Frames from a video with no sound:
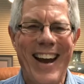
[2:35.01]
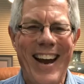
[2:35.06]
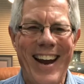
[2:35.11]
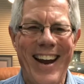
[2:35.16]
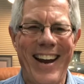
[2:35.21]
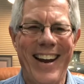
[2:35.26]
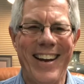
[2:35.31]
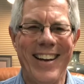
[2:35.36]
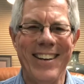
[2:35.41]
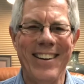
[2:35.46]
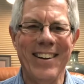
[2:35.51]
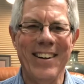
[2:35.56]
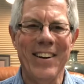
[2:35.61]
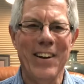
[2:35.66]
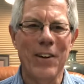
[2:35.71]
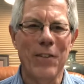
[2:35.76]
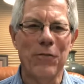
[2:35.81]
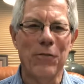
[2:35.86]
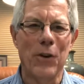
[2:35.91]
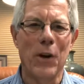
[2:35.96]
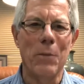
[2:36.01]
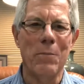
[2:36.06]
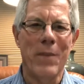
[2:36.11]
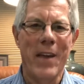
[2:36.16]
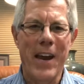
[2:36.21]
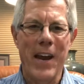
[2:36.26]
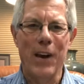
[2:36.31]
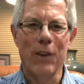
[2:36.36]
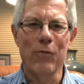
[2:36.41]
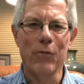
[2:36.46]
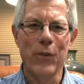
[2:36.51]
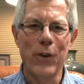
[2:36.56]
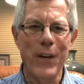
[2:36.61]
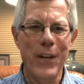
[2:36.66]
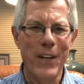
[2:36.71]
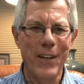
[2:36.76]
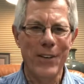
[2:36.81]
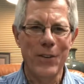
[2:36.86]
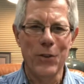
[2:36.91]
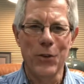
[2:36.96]
and from
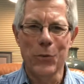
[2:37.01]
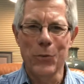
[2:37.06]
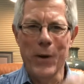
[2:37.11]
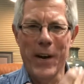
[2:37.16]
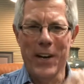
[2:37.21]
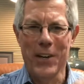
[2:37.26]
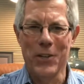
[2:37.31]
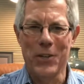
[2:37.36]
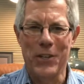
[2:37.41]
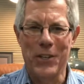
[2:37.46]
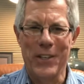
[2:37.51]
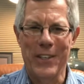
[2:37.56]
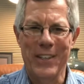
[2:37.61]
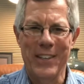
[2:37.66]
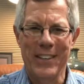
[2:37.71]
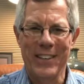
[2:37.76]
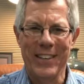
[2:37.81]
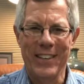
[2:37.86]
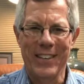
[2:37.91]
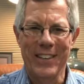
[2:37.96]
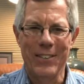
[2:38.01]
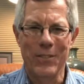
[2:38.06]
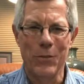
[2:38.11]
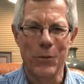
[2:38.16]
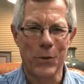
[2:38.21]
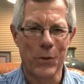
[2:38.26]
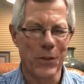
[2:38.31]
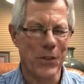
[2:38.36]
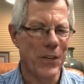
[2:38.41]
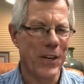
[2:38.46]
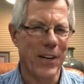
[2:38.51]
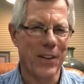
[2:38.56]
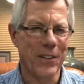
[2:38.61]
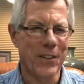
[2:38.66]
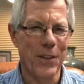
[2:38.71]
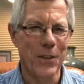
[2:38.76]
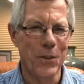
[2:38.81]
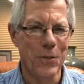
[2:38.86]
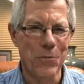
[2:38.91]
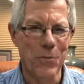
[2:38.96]
every direction, north, south,
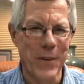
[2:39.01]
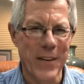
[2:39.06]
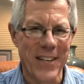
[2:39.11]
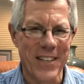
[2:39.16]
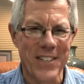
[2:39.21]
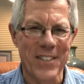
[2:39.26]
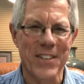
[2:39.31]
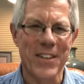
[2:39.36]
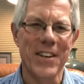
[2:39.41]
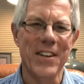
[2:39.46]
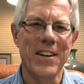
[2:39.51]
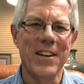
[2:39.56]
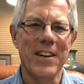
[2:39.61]
east, west,